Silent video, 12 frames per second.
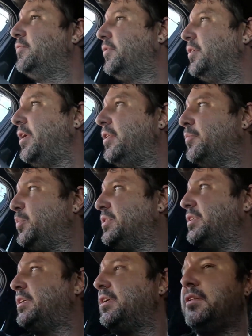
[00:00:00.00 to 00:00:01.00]
for another
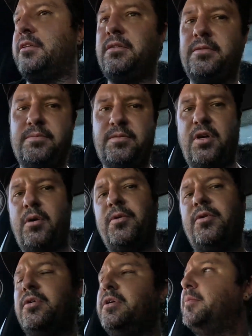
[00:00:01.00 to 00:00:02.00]
particular
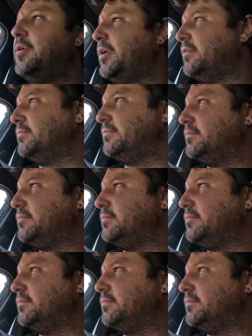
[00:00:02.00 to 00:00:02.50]
Commodore you might